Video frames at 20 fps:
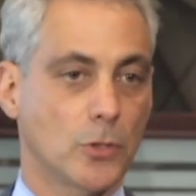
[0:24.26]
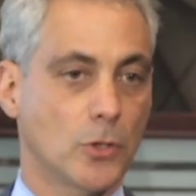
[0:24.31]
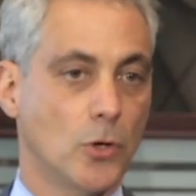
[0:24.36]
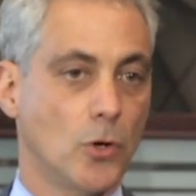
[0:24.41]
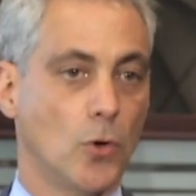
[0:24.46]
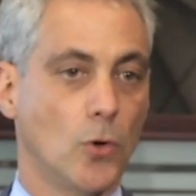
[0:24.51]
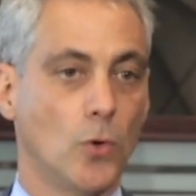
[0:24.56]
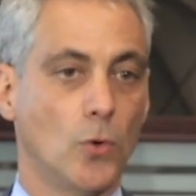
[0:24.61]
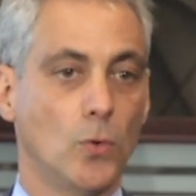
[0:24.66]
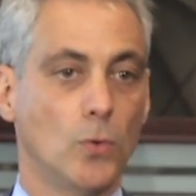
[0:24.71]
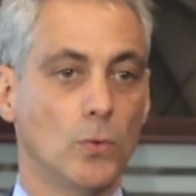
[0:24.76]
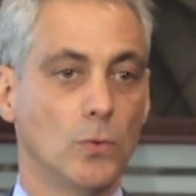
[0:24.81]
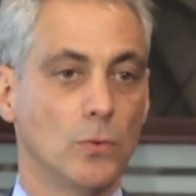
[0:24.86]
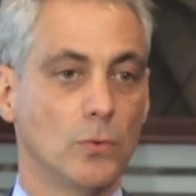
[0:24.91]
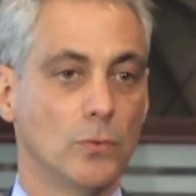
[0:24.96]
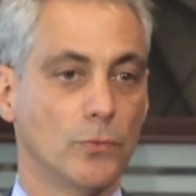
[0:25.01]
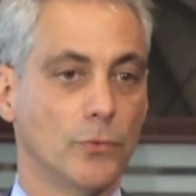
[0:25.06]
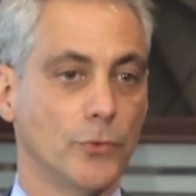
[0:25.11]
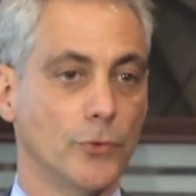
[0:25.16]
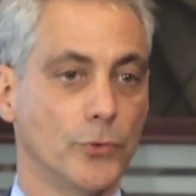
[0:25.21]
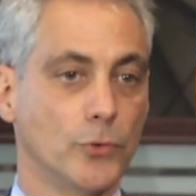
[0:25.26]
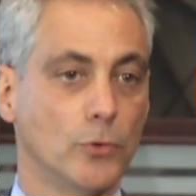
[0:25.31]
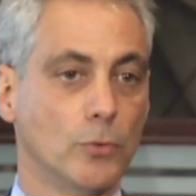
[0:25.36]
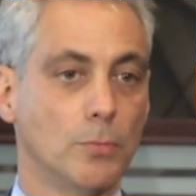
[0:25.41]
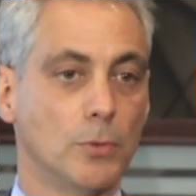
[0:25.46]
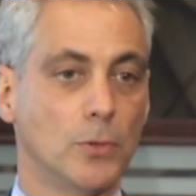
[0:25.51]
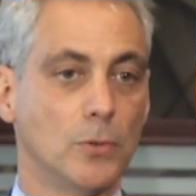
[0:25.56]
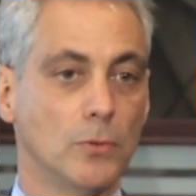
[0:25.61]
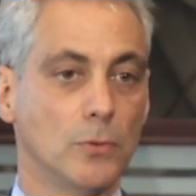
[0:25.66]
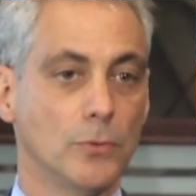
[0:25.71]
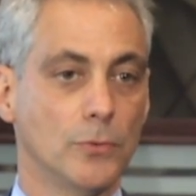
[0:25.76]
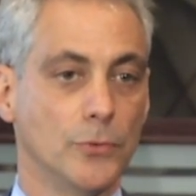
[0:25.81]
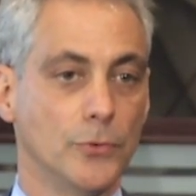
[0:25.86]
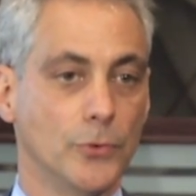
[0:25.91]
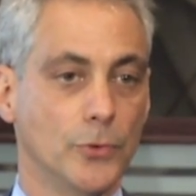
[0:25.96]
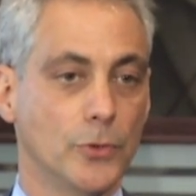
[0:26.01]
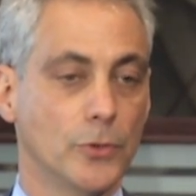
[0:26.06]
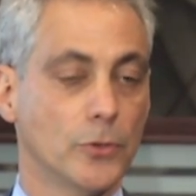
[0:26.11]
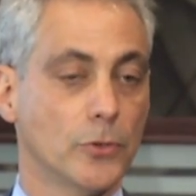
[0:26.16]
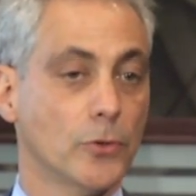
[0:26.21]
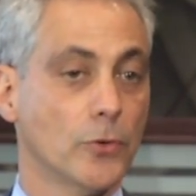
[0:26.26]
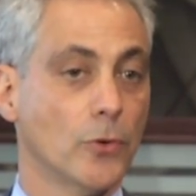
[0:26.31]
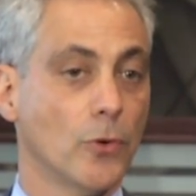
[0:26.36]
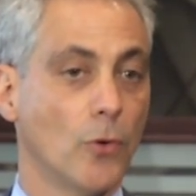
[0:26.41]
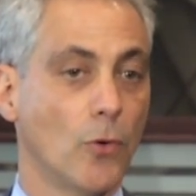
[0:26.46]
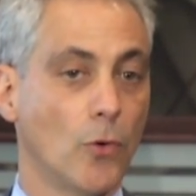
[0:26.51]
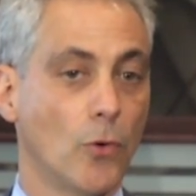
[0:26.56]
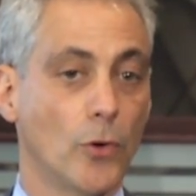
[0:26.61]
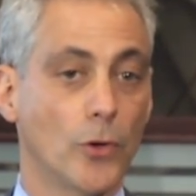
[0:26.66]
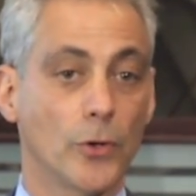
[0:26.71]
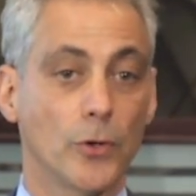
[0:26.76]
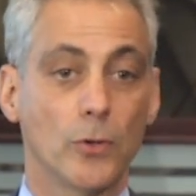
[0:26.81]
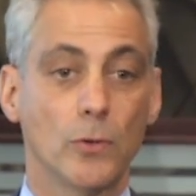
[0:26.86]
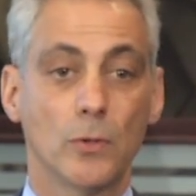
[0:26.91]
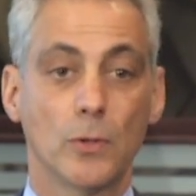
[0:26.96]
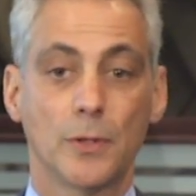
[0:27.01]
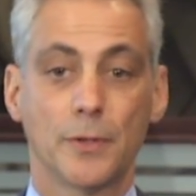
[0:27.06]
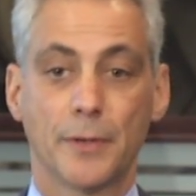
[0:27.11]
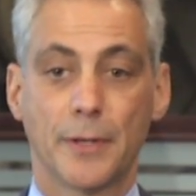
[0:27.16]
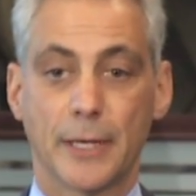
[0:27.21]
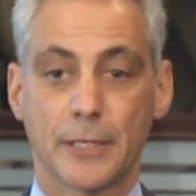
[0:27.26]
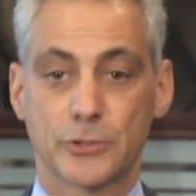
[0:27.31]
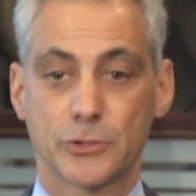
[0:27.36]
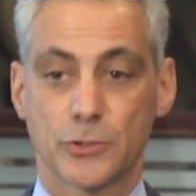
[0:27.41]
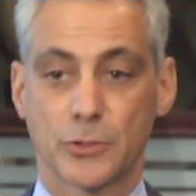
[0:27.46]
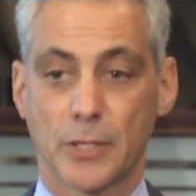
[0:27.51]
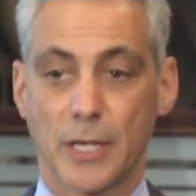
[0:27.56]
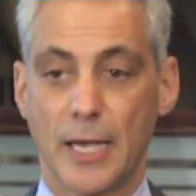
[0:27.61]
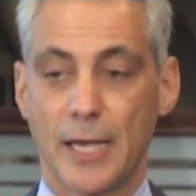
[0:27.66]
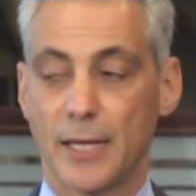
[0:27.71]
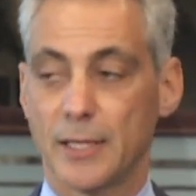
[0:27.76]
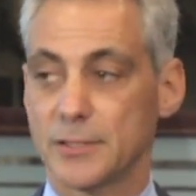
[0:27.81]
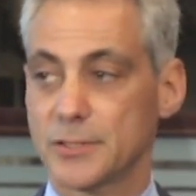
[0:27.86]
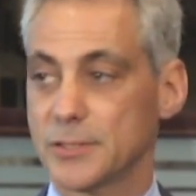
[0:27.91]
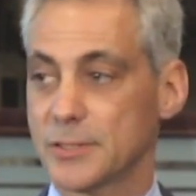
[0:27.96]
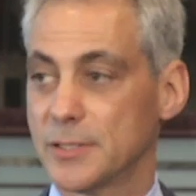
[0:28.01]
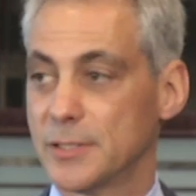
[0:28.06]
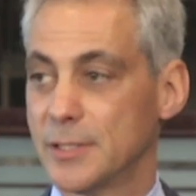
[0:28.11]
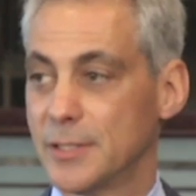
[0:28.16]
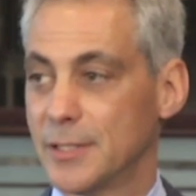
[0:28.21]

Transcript: coal, renewable, nuclear, oil, natural gas,